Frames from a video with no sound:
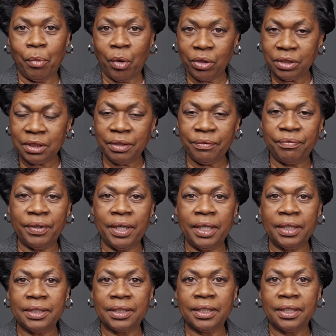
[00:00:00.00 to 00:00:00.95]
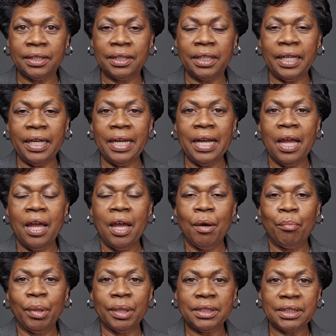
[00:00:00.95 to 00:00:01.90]
Emergency fund is a good thing,
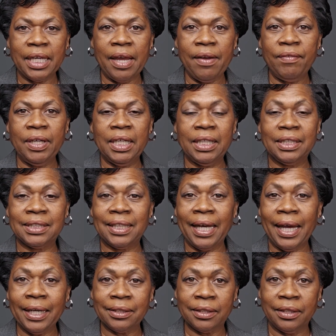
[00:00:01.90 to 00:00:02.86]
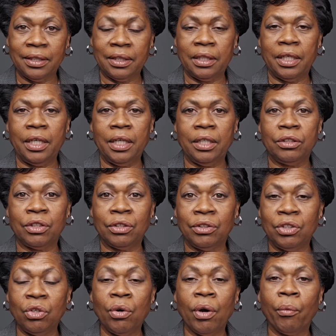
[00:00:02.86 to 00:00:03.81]
but saving is an excellent thing to
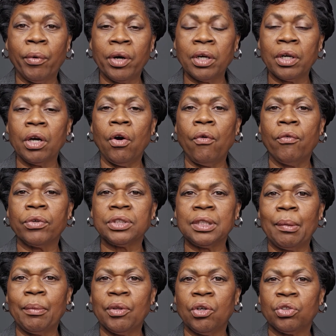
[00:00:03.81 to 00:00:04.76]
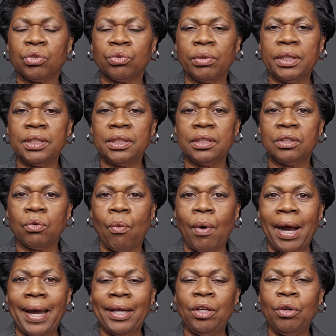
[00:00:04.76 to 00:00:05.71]
do. And we're going to go over some of those reasons
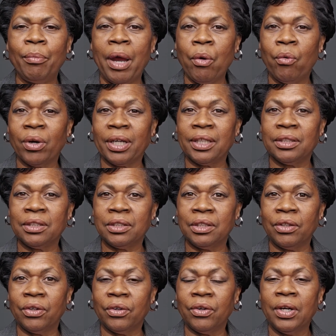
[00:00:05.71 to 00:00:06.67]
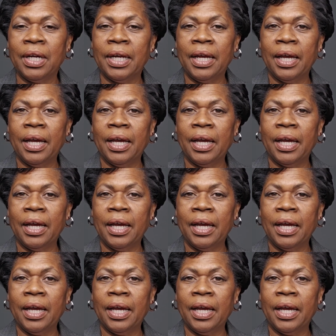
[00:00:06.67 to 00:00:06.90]
why you may want to consider